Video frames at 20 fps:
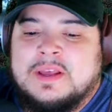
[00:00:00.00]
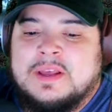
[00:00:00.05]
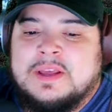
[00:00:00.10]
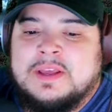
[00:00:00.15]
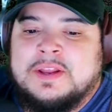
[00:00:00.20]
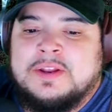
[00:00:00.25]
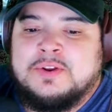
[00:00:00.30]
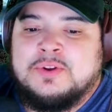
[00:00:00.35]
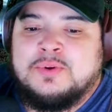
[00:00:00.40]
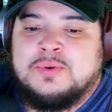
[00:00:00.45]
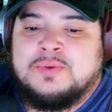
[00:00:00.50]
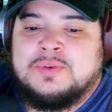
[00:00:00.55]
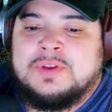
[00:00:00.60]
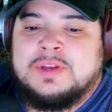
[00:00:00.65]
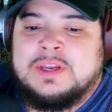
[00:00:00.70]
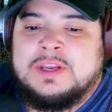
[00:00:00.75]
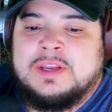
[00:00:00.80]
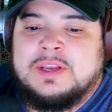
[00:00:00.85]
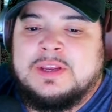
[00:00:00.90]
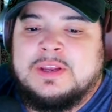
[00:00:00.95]
and
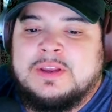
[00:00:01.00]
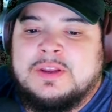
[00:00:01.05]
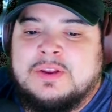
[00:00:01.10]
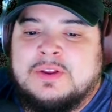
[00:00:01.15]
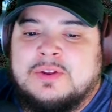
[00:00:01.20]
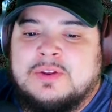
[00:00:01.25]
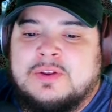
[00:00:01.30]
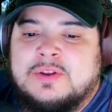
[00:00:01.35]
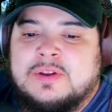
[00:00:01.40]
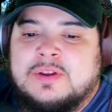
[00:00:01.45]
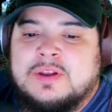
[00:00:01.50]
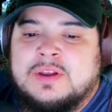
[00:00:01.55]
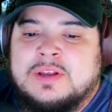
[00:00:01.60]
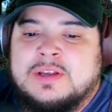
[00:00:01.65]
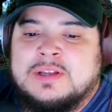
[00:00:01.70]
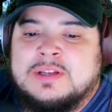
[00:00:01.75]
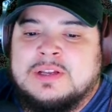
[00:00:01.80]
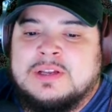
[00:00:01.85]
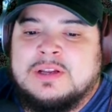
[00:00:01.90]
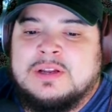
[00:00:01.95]
usually
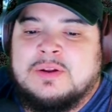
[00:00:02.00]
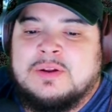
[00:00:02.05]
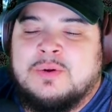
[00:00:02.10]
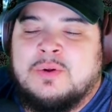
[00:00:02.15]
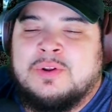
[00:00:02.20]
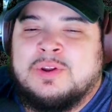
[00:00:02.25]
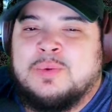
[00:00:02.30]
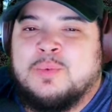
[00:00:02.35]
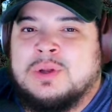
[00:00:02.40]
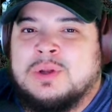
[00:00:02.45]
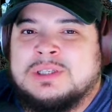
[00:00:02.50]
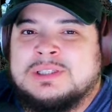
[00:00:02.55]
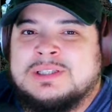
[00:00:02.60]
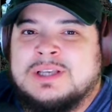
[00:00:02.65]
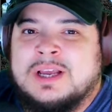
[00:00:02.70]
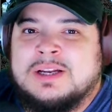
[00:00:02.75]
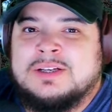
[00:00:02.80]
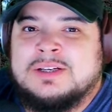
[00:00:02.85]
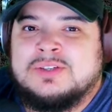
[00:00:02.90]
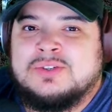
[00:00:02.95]
it's only one
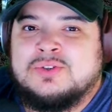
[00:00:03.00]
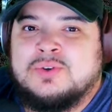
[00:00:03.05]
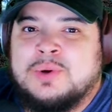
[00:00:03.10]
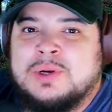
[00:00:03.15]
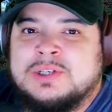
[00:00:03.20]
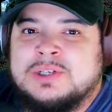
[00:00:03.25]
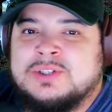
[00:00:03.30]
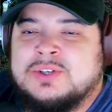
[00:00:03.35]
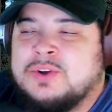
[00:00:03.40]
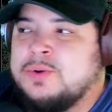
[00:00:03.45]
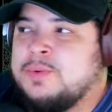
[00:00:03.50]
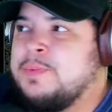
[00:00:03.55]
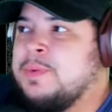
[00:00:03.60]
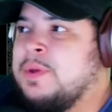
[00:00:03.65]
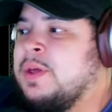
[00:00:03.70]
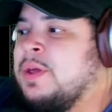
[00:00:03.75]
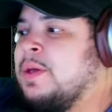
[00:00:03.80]
side of the story. So,